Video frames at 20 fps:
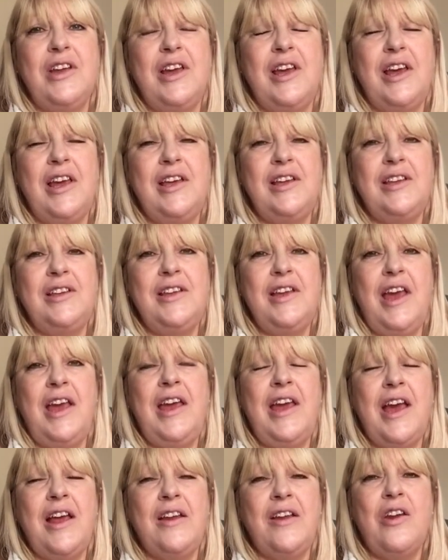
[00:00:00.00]

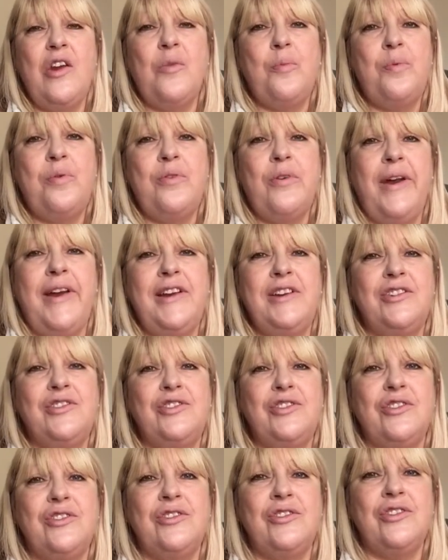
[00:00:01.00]
He had an
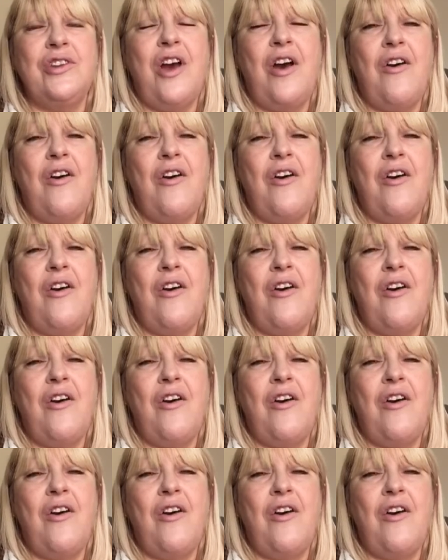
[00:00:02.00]
operation